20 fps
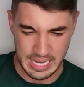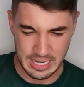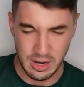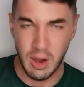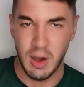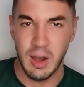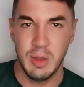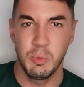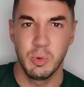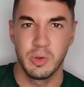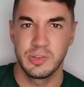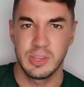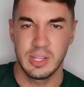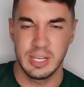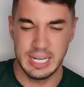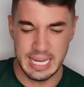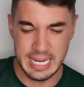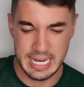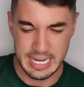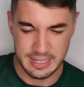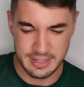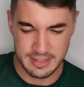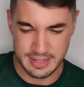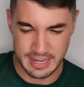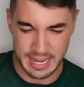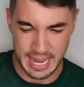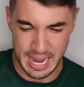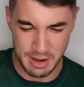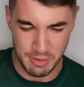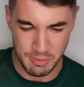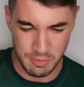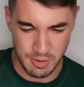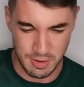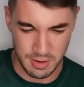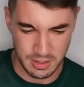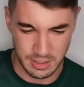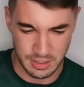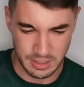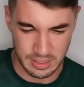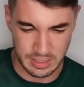and I was the lead
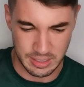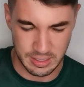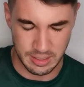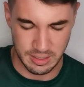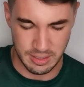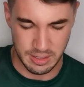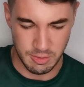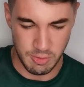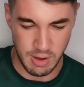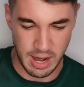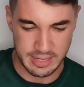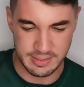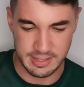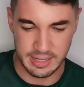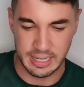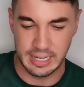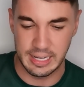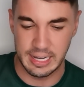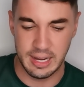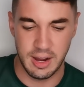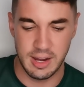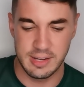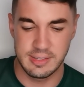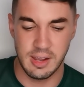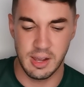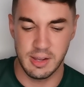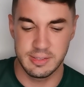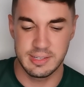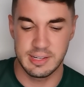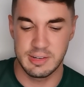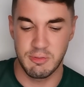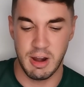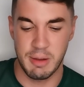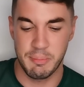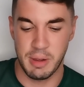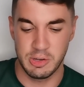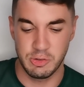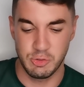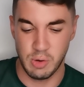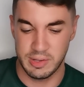character. Erratically, I darted
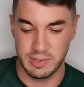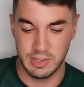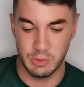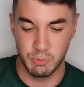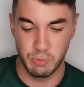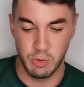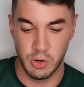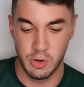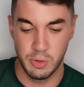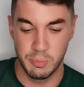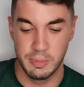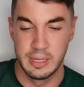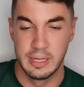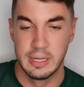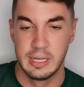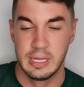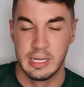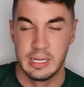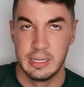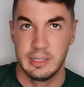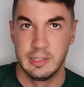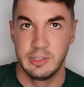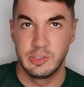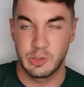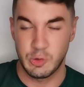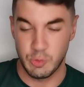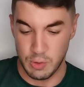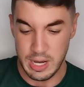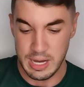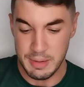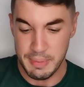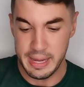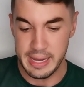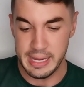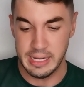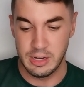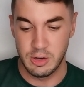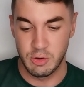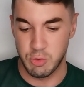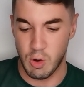around my dressing room,
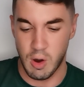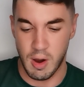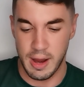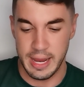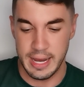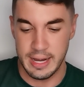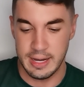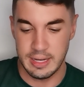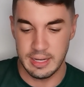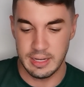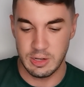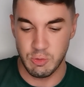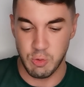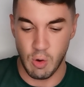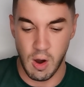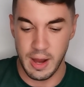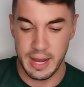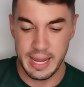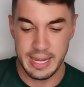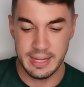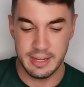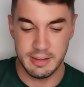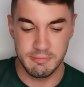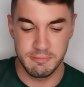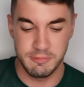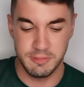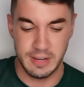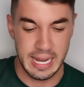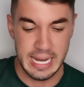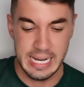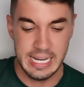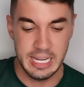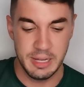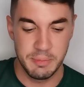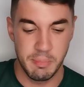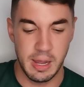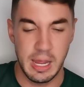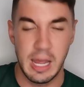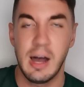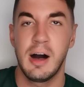screaming, crying and
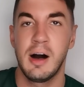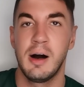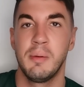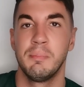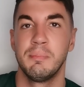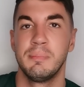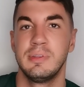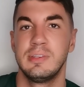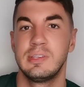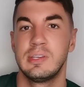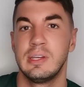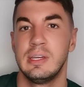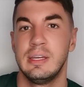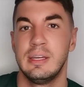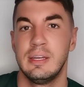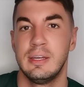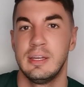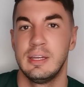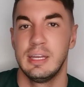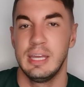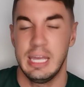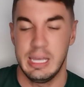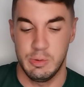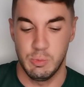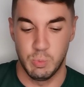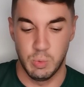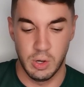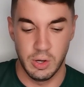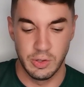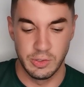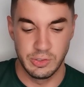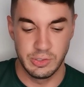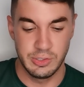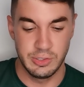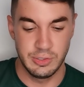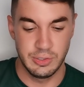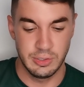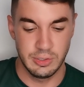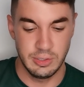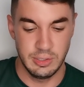flailing my arms. It
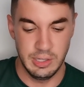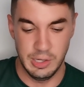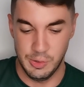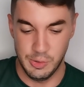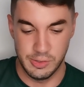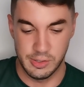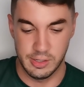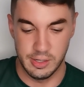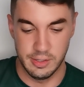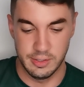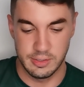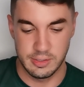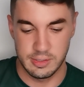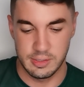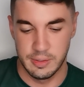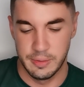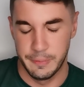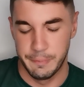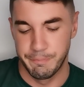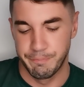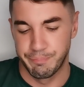was useless.